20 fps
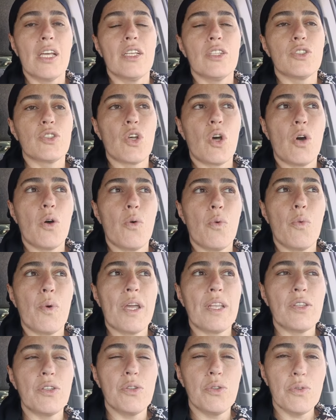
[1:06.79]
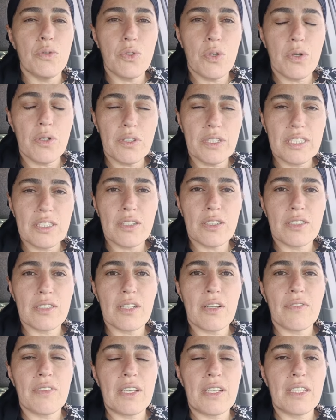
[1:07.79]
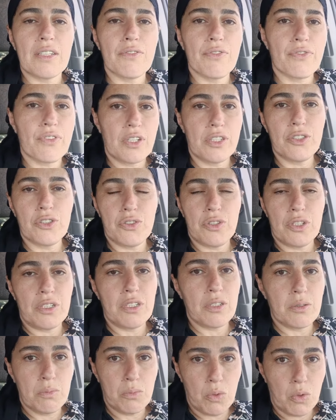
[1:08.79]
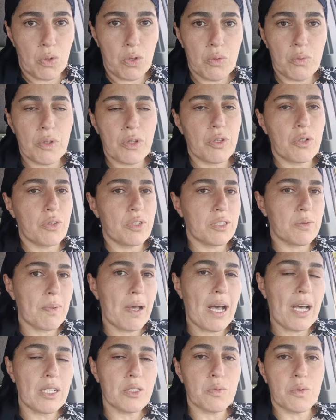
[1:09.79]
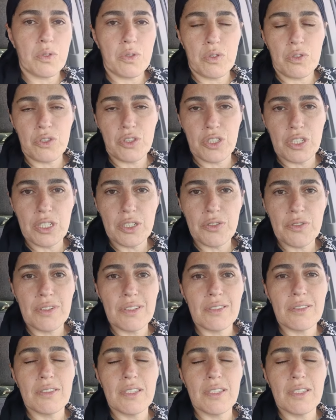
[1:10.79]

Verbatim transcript: So, when you notice yourself getting frustrated more with your spouse, with your children,